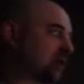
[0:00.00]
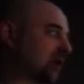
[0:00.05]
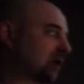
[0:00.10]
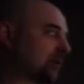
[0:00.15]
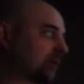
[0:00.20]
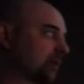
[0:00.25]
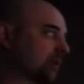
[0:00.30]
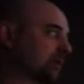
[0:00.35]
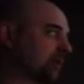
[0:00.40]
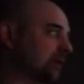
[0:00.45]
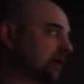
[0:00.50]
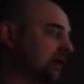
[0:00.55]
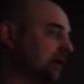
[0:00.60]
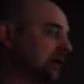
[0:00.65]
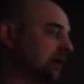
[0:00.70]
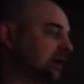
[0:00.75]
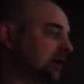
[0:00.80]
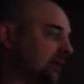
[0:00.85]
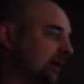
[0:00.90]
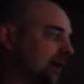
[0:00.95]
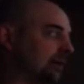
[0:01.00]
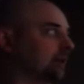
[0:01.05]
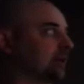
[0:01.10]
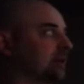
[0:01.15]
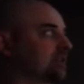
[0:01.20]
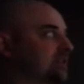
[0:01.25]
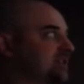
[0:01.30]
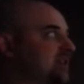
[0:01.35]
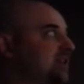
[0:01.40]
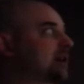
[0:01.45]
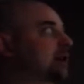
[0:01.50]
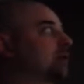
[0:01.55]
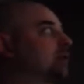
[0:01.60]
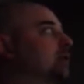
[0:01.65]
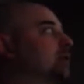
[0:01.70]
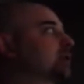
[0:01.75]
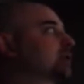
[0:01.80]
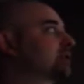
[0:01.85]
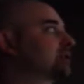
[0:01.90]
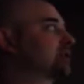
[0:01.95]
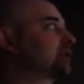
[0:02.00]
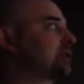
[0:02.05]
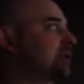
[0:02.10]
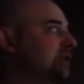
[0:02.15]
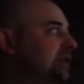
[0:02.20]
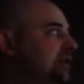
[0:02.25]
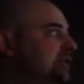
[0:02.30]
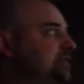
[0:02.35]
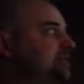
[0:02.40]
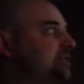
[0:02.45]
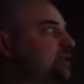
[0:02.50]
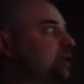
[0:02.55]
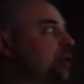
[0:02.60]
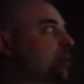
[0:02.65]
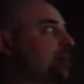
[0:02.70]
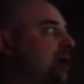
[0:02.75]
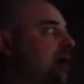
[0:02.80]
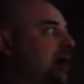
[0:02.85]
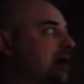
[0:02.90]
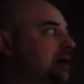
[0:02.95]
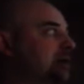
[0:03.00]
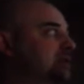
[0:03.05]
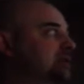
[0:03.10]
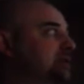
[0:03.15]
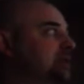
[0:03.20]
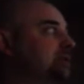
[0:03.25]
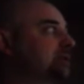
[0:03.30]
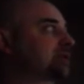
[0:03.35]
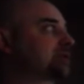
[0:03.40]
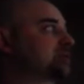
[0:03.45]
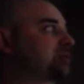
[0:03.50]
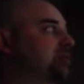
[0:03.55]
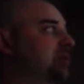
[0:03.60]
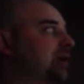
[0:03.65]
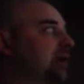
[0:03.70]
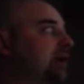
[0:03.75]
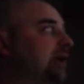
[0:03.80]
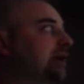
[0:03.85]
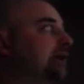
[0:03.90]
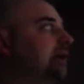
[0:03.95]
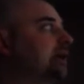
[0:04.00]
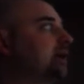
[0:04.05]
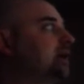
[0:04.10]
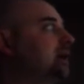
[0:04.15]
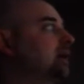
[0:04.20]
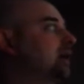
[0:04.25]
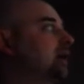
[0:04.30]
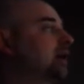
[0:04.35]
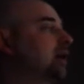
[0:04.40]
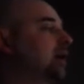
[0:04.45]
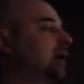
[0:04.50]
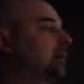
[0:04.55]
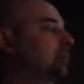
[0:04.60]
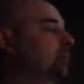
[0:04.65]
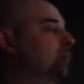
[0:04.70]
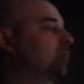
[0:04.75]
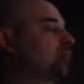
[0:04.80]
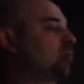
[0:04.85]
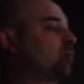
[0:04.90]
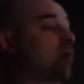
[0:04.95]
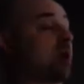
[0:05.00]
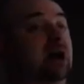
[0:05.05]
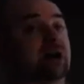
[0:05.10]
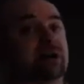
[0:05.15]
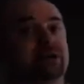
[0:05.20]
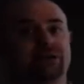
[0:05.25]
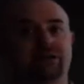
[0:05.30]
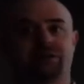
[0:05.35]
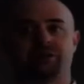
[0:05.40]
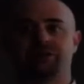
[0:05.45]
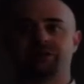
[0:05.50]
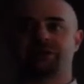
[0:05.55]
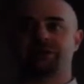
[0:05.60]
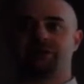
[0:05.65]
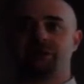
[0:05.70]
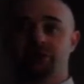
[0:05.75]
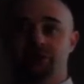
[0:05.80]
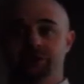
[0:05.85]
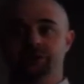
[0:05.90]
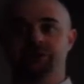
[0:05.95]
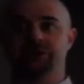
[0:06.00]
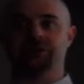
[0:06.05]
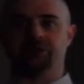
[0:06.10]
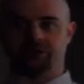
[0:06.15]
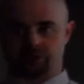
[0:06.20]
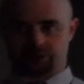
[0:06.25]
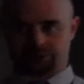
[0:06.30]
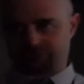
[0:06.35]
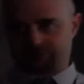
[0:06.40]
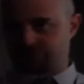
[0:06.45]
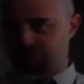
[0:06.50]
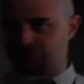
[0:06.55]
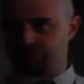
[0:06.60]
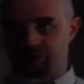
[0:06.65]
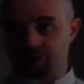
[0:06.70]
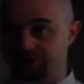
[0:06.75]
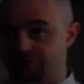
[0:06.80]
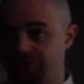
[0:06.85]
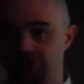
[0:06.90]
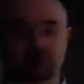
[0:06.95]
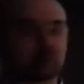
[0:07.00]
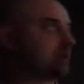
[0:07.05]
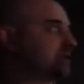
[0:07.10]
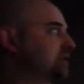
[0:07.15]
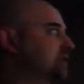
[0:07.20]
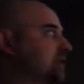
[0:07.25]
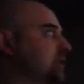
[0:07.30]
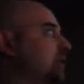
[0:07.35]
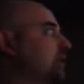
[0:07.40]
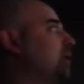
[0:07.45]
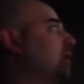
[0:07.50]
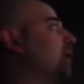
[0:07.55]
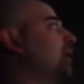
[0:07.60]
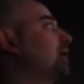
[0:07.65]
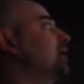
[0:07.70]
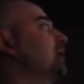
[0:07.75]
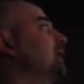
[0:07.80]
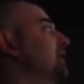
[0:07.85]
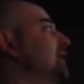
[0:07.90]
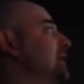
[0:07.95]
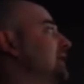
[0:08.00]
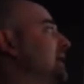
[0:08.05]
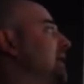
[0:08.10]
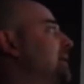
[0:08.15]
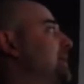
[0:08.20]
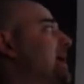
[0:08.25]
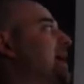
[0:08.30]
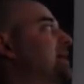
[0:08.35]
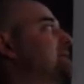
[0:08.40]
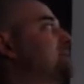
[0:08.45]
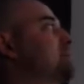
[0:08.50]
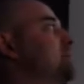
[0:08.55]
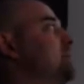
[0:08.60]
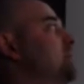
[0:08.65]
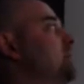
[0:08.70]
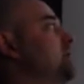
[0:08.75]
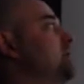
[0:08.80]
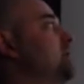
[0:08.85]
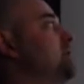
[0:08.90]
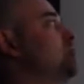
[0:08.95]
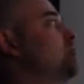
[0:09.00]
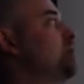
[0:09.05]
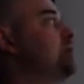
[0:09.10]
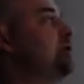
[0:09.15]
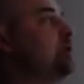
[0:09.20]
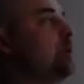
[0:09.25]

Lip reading: root? Well, let's take a look. So the easier part is to explain why there's a decrease at all, and that's when you